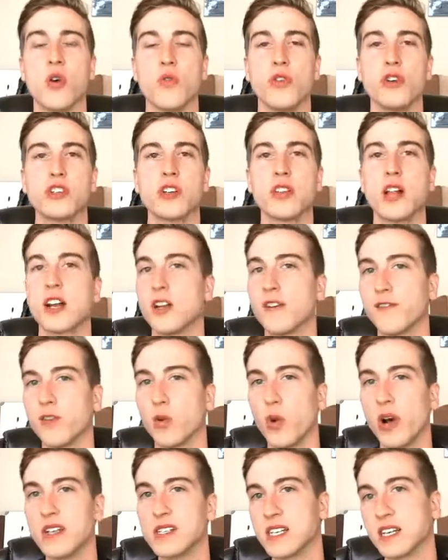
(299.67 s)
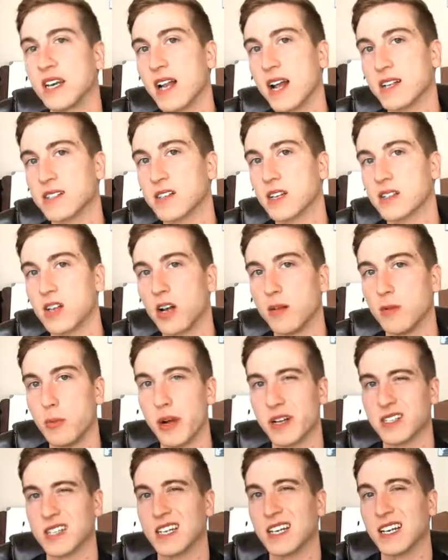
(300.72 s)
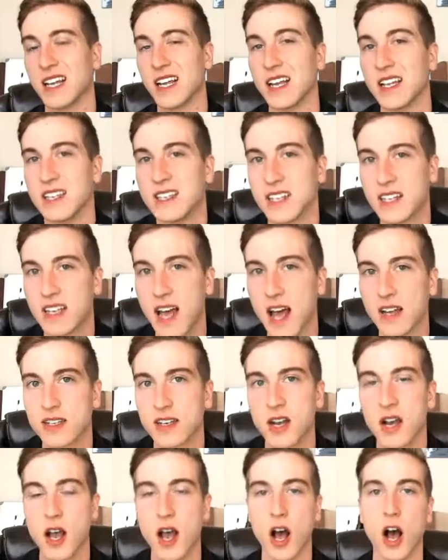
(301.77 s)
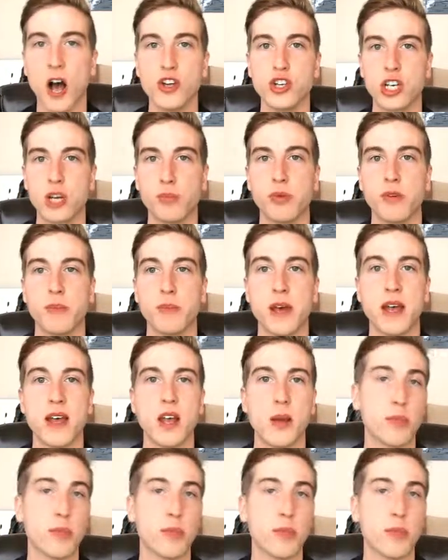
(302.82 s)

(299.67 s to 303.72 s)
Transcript: there's a lot of different ways to get SSL. I'm about to get into that. You could pay a